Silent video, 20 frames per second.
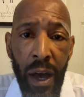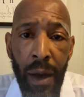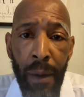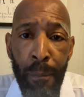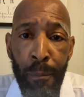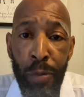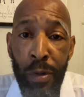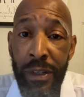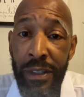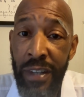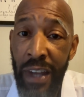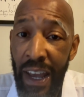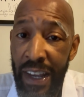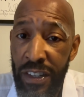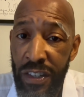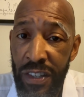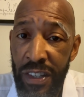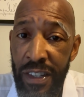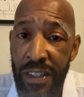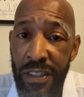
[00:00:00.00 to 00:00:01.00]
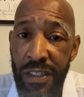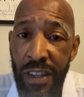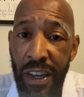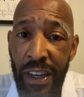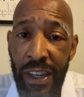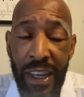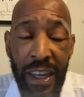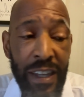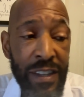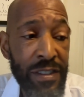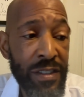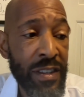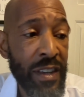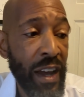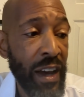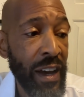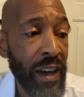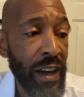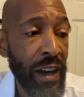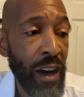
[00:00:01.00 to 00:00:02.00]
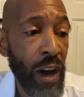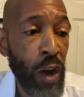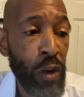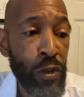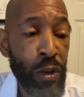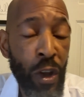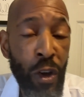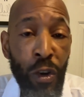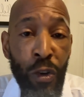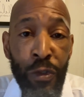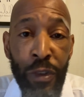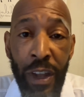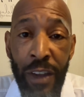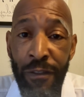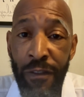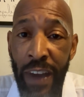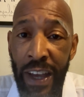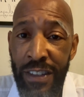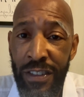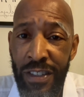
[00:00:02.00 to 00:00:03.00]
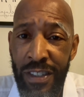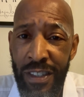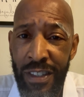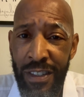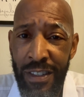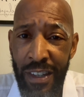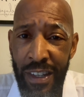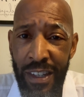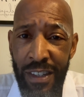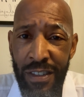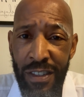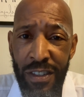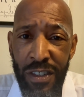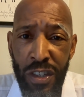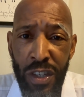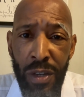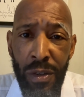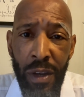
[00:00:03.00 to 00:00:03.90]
protections against unknown infectious diseases,